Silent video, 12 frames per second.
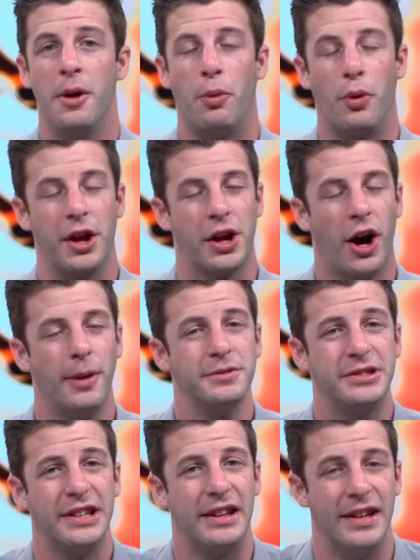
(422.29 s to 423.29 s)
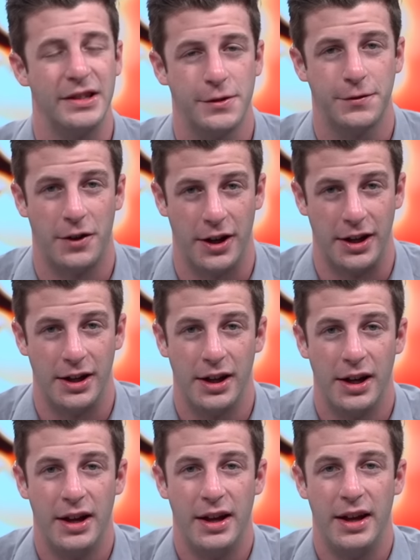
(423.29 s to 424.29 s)
But when it comes to this fight,
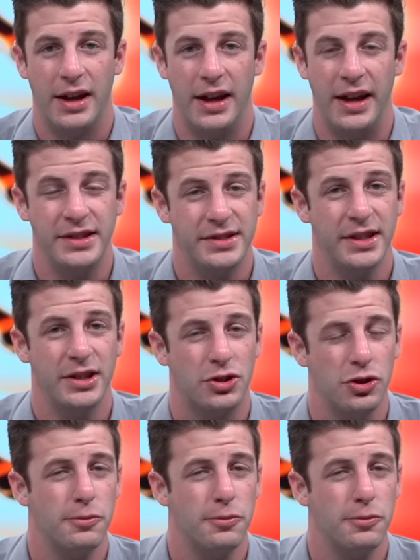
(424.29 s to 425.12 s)
is it do